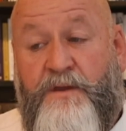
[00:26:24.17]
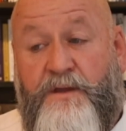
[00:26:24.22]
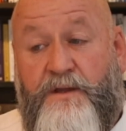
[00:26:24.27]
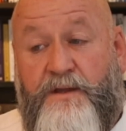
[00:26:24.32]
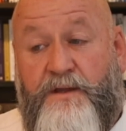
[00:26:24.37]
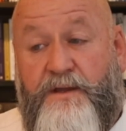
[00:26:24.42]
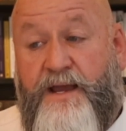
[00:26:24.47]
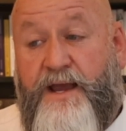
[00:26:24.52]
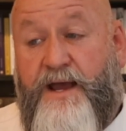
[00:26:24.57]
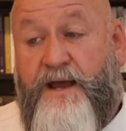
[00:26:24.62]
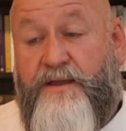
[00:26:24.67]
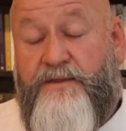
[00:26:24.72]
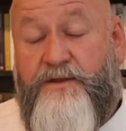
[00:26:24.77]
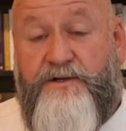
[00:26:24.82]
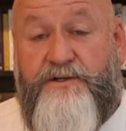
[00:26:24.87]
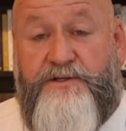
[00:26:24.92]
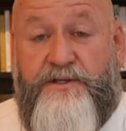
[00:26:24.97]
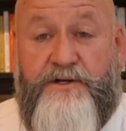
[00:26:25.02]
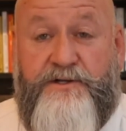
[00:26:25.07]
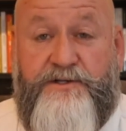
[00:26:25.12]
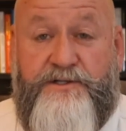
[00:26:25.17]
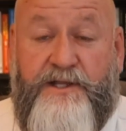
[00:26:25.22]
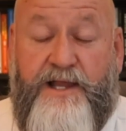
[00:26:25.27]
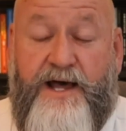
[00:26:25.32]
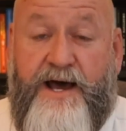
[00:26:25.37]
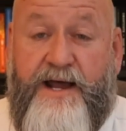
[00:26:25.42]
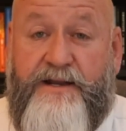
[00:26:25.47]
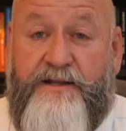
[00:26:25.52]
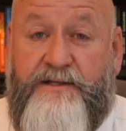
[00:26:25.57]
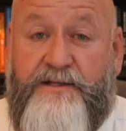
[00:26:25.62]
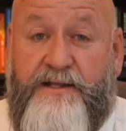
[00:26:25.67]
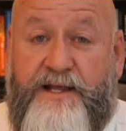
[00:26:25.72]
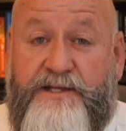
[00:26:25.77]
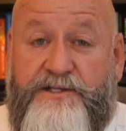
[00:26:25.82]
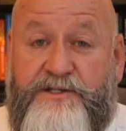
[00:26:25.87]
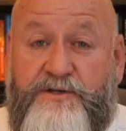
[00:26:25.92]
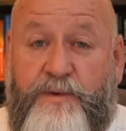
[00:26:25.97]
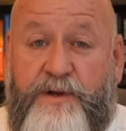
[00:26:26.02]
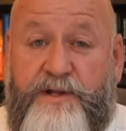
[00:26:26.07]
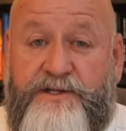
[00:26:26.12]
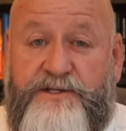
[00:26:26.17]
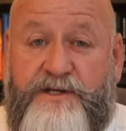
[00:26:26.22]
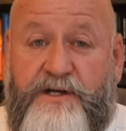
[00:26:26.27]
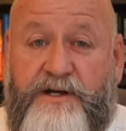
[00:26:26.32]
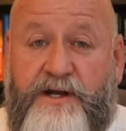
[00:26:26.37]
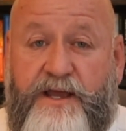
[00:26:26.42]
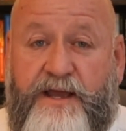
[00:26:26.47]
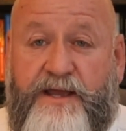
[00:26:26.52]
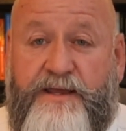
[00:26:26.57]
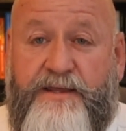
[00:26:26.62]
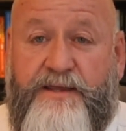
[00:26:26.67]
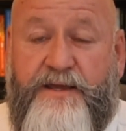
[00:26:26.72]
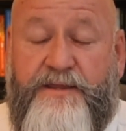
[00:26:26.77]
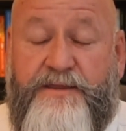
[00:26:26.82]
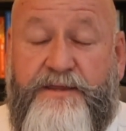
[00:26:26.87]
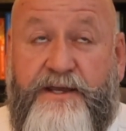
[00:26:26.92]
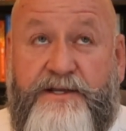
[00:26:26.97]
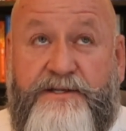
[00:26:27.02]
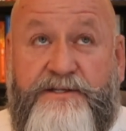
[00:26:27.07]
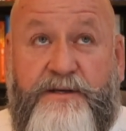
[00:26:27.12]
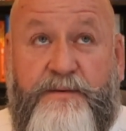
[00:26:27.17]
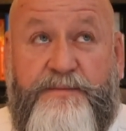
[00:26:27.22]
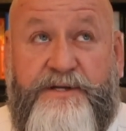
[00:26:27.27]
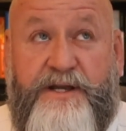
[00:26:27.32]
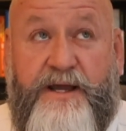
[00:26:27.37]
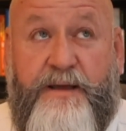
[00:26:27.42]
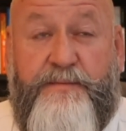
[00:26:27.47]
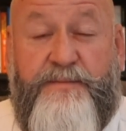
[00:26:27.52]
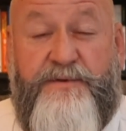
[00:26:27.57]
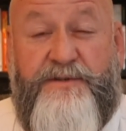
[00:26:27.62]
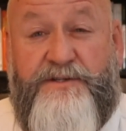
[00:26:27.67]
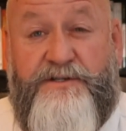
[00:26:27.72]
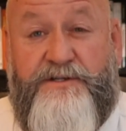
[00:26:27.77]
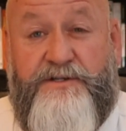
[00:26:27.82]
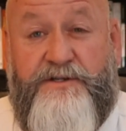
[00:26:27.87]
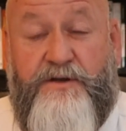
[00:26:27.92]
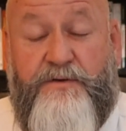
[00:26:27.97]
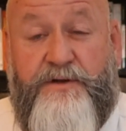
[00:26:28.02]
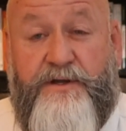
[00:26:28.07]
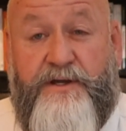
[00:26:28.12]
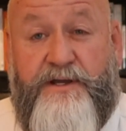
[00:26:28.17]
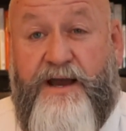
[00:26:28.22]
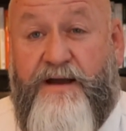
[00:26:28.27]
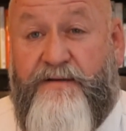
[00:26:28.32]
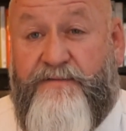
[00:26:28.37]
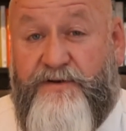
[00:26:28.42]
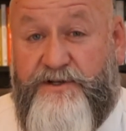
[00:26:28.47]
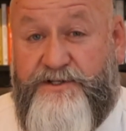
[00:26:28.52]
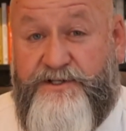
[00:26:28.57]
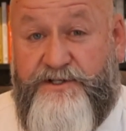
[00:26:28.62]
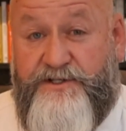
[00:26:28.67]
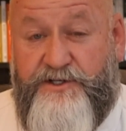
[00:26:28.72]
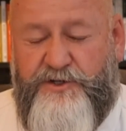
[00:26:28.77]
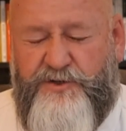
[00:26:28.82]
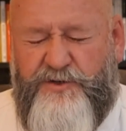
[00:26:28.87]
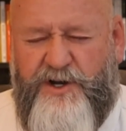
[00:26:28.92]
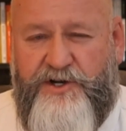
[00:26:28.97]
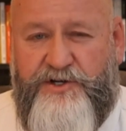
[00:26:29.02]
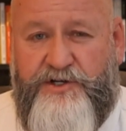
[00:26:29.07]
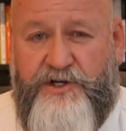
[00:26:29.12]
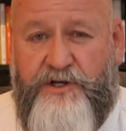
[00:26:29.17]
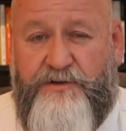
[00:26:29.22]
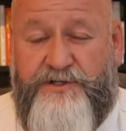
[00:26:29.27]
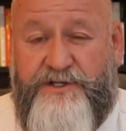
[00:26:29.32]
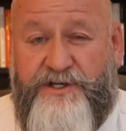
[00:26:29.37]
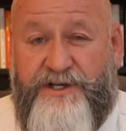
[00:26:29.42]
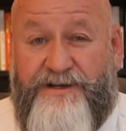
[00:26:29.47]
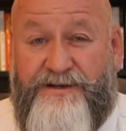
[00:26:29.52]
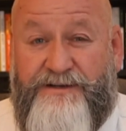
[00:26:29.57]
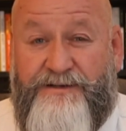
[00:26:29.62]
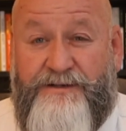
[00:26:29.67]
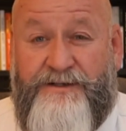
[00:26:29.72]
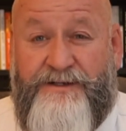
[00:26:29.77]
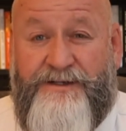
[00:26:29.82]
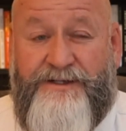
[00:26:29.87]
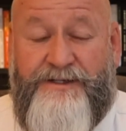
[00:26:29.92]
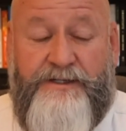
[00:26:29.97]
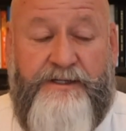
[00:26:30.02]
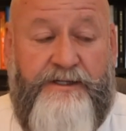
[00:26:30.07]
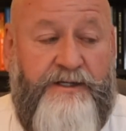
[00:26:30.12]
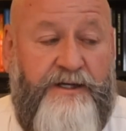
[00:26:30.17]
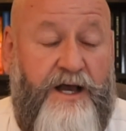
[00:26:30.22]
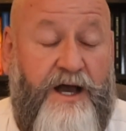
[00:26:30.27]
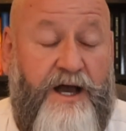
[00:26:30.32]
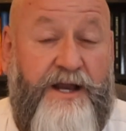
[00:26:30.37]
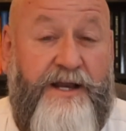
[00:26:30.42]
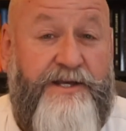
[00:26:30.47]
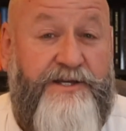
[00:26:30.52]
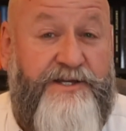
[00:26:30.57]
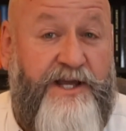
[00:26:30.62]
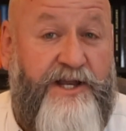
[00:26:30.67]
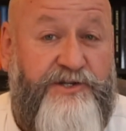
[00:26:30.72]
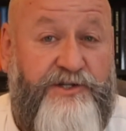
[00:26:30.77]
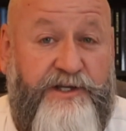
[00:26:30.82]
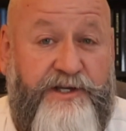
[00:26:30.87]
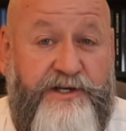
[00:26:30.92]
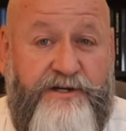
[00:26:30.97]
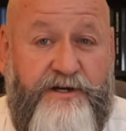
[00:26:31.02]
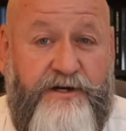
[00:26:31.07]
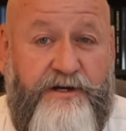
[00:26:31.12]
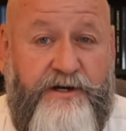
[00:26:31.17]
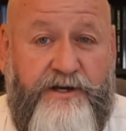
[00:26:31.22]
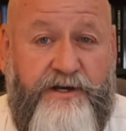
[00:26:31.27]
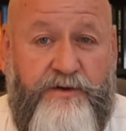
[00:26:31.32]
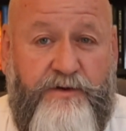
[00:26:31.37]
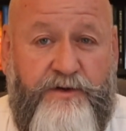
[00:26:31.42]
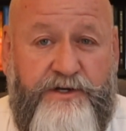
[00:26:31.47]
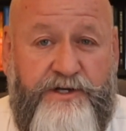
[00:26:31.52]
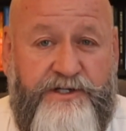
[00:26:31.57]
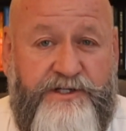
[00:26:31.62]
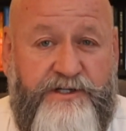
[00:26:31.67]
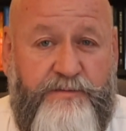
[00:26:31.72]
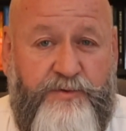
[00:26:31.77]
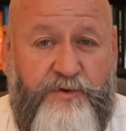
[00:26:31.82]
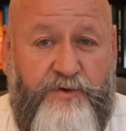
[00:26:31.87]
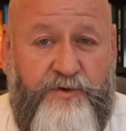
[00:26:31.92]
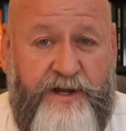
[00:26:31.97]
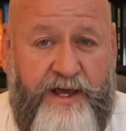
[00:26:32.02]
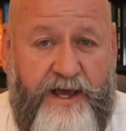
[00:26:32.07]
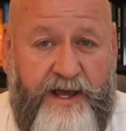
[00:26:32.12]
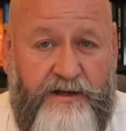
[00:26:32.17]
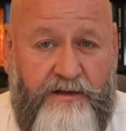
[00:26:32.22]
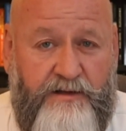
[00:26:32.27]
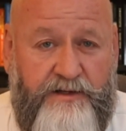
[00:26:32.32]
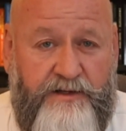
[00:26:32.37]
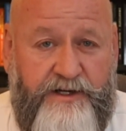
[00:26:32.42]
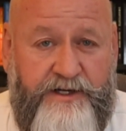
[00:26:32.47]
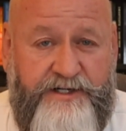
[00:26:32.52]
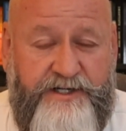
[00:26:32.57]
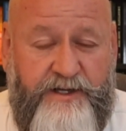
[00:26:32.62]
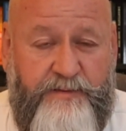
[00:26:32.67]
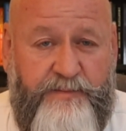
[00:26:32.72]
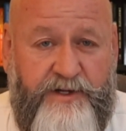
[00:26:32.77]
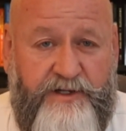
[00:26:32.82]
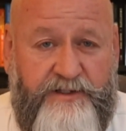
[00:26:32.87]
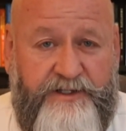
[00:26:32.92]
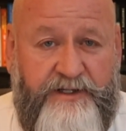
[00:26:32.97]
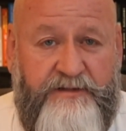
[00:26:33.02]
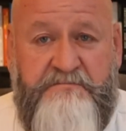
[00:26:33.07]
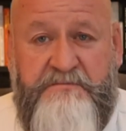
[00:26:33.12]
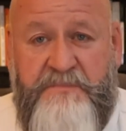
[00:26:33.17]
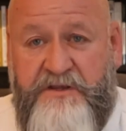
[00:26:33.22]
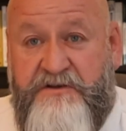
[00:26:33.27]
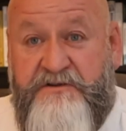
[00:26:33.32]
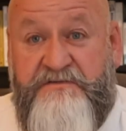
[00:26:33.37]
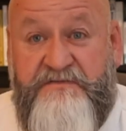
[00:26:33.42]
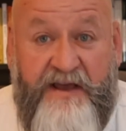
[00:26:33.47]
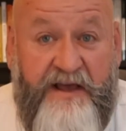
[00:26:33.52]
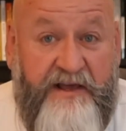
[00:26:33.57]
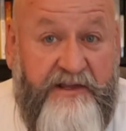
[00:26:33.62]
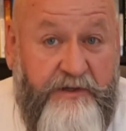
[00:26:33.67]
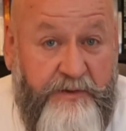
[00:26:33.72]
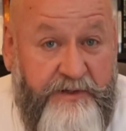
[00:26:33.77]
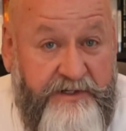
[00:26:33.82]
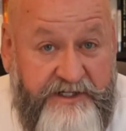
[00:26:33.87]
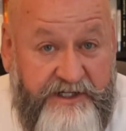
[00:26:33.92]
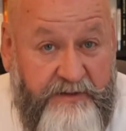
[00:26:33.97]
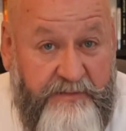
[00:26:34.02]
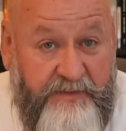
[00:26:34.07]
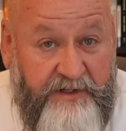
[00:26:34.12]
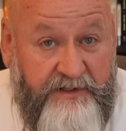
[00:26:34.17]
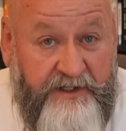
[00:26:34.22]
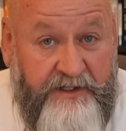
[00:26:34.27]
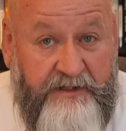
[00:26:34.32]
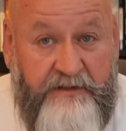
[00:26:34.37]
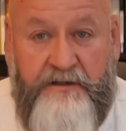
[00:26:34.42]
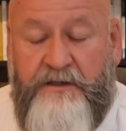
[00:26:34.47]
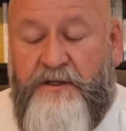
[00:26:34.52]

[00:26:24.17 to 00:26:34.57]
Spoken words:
Yeah, there's lots of wins there. I think sometimes go to conferences and trade shows can unintentionally turn into just a boondoggle and a team building, and there's value in team building.